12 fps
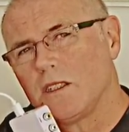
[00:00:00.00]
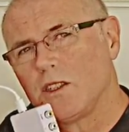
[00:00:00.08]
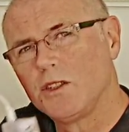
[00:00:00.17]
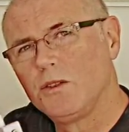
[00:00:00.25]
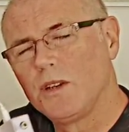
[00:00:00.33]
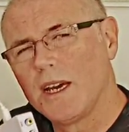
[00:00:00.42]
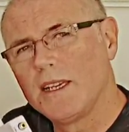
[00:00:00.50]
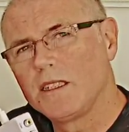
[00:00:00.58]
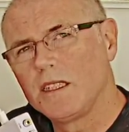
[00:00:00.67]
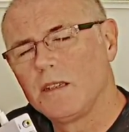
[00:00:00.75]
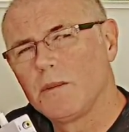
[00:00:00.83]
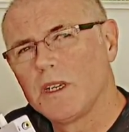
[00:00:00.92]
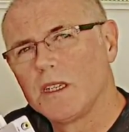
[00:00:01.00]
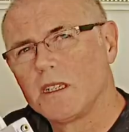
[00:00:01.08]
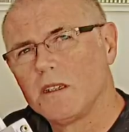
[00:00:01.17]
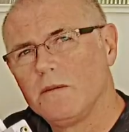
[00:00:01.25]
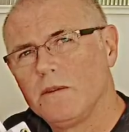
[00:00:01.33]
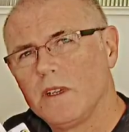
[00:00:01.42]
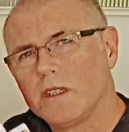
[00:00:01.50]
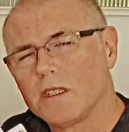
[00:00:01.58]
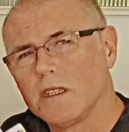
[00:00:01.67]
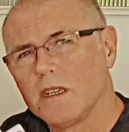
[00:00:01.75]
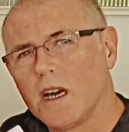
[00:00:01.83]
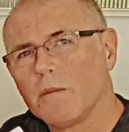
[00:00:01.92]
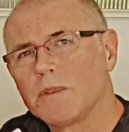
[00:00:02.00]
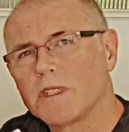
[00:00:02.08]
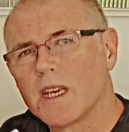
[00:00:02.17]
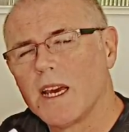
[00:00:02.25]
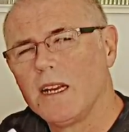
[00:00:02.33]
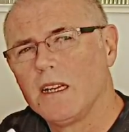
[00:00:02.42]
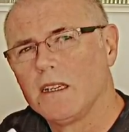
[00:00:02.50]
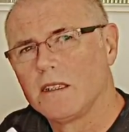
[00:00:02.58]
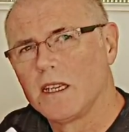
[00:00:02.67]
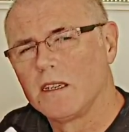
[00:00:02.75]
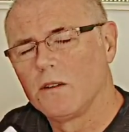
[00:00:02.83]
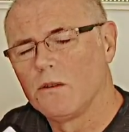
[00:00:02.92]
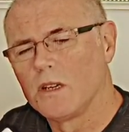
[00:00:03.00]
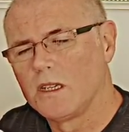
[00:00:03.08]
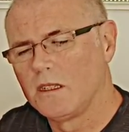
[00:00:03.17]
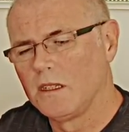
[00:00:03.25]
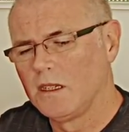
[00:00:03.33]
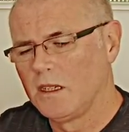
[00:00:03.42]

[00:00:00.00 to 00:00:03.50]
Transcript: to HDMI converter, upscaler they call it.